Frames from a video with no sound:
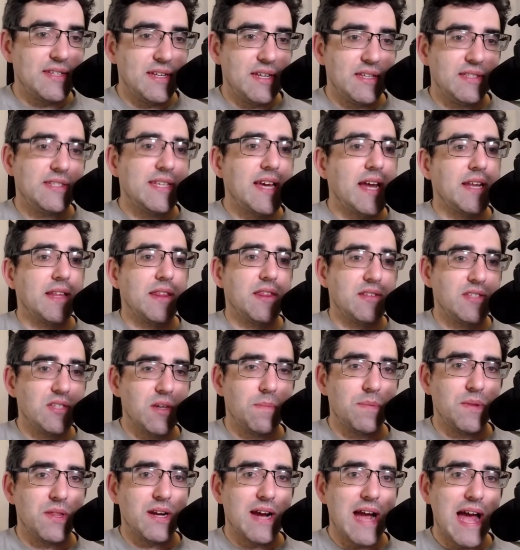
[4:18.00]
in setting this up
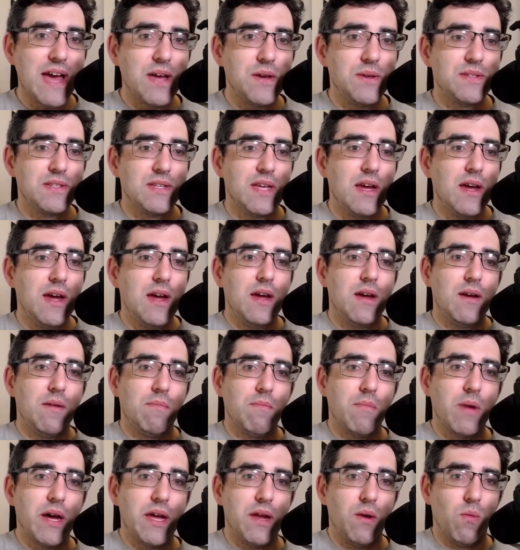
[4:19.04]
in their house
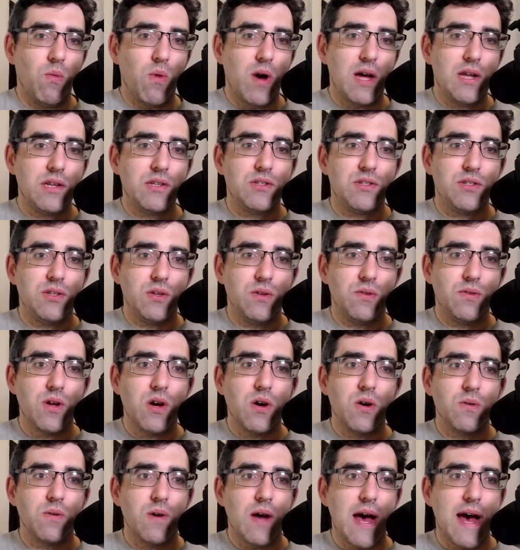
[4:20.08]
might want to
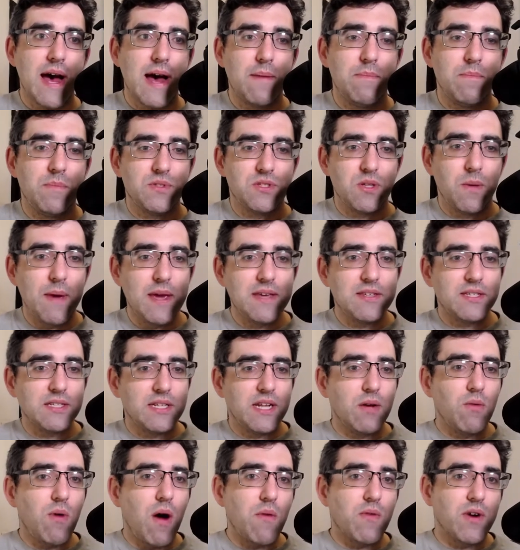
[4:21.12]
know. So basically
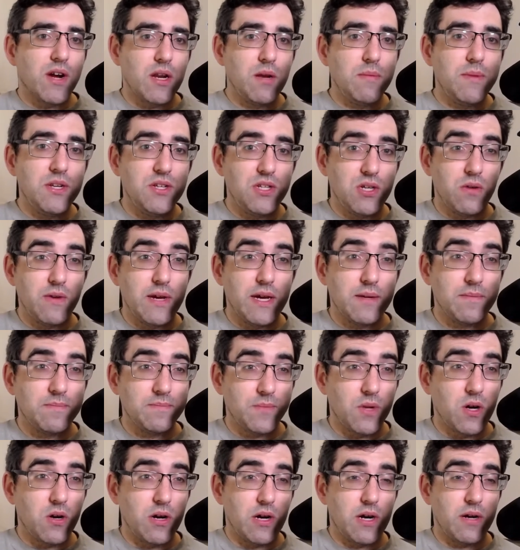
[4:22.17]
what we're gonna be doing
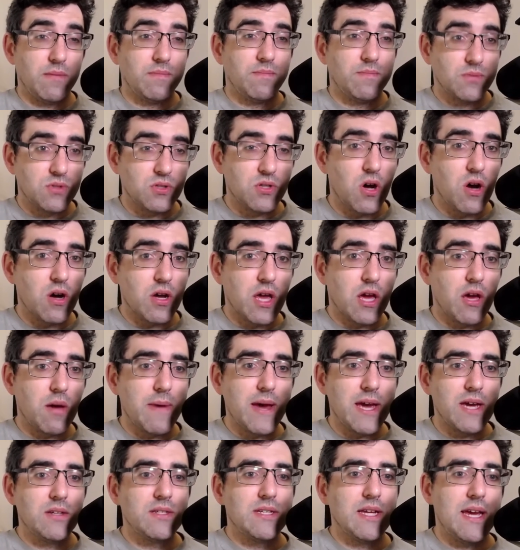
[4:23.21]
or talking
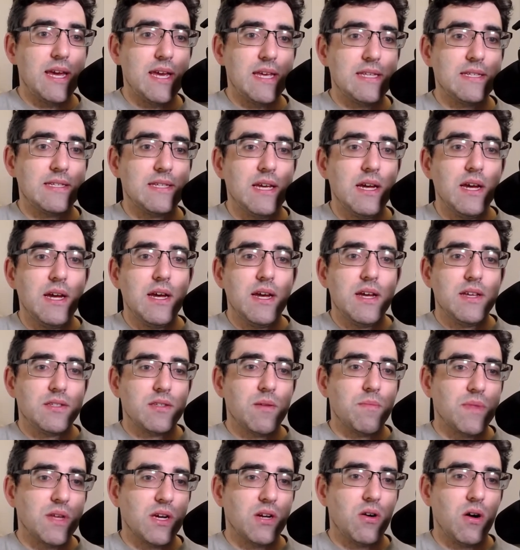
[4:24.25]
about is
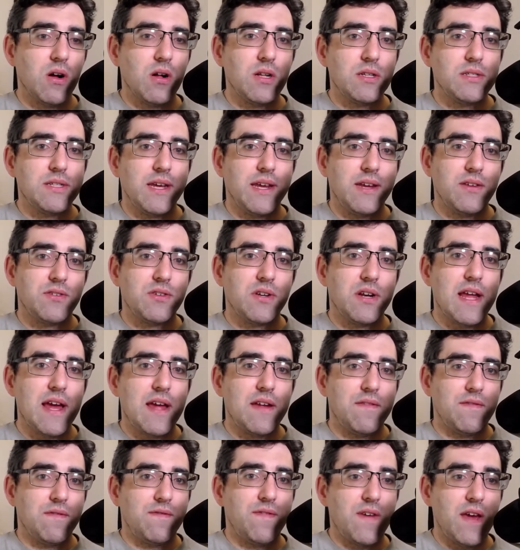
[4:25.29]
something called
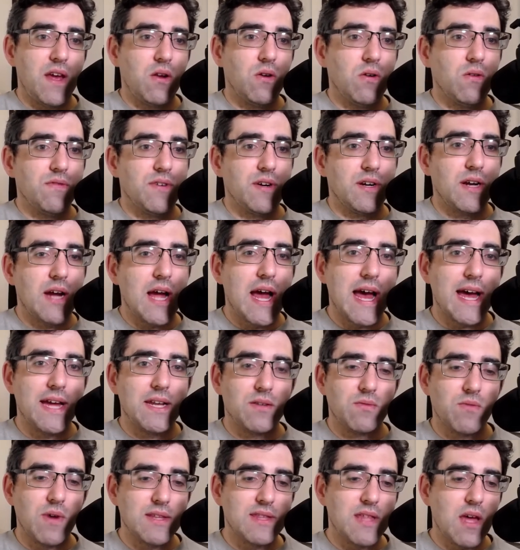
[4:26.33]
internet failover. And
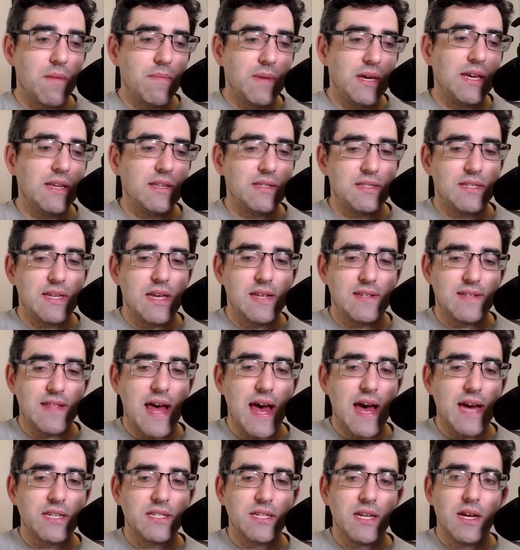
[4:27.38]
what that means is
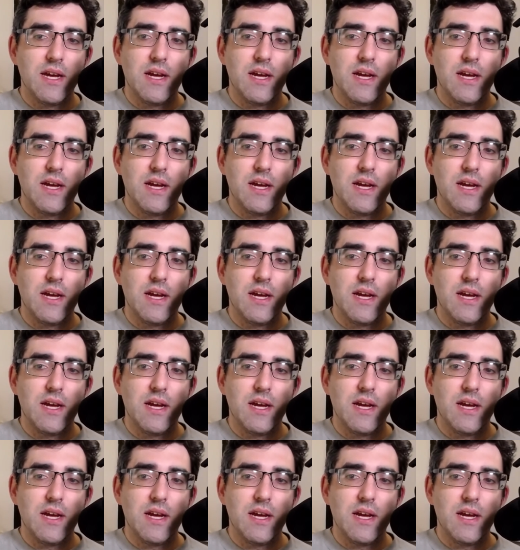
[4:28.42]
that